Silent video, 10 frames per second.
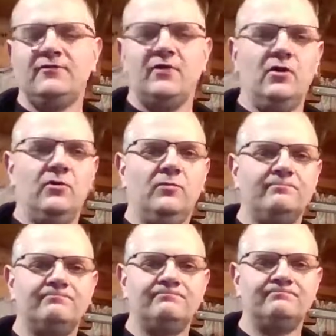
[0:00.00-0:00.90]

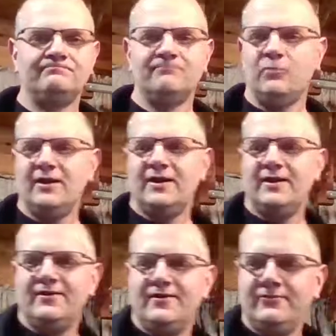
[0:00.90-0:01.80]
So what did
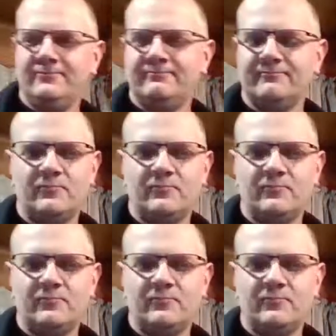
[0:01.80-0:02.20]
I do?